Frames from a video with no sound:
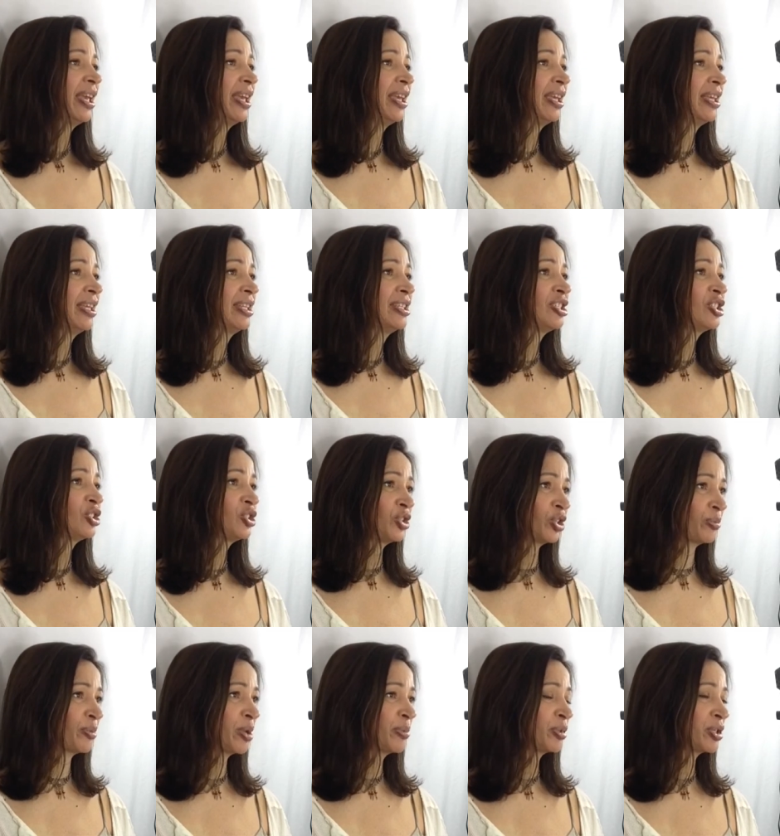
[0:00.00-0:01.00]
and
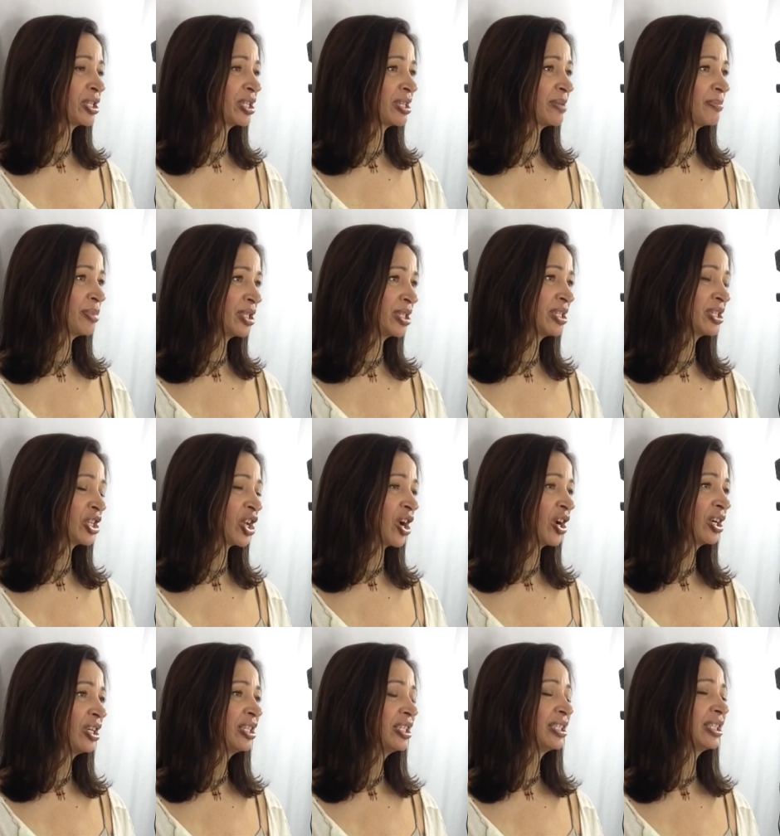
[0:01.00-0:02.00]
took my business
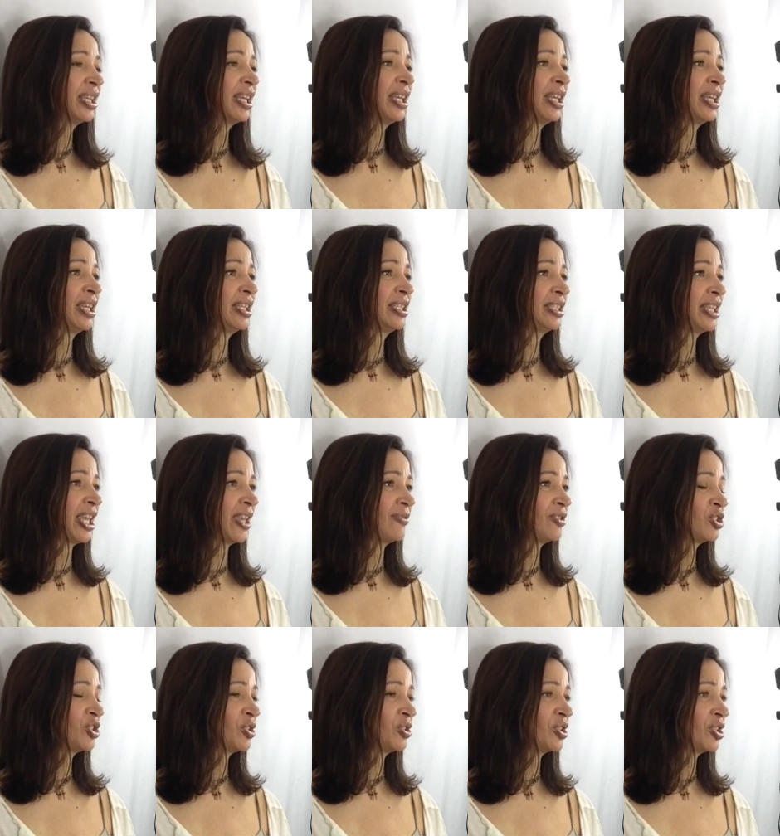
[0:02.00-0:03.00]
card and
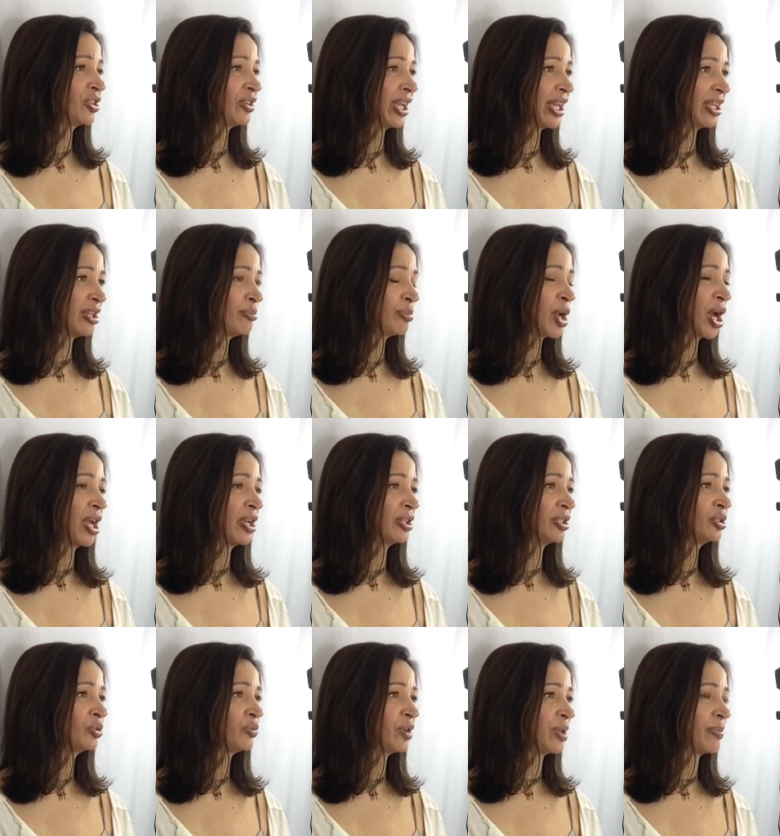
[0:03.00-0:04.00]
gave it to their head
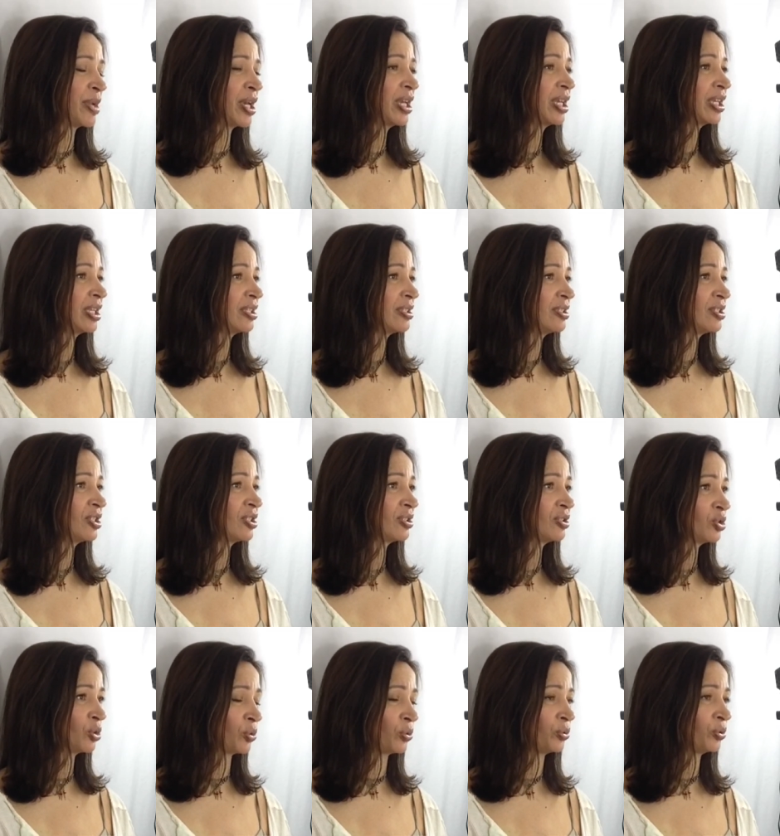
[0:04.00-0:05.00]
buyer, Rima, and
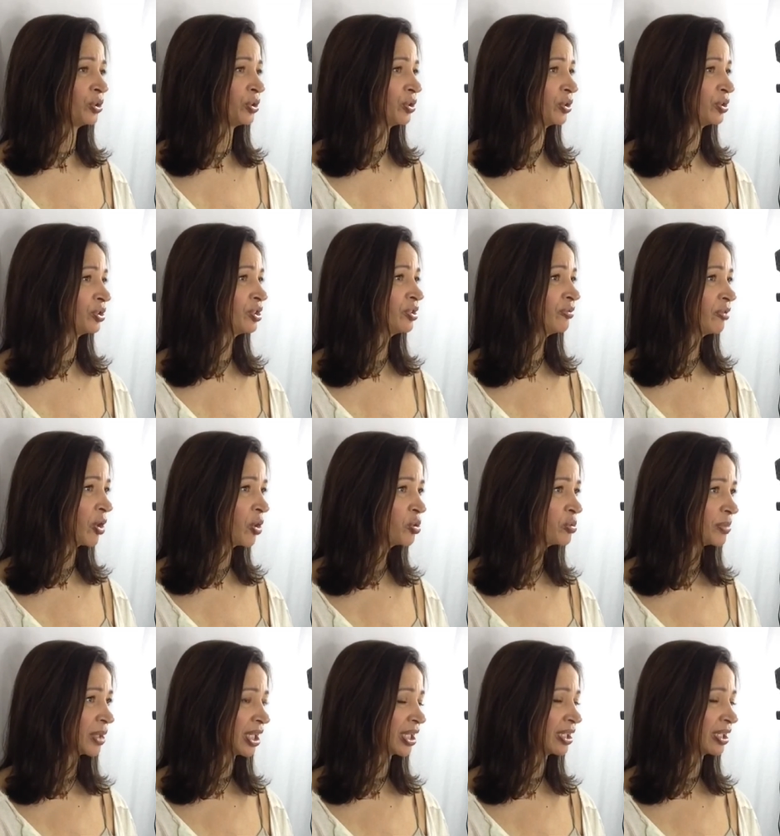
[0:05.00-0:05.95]
told her to phone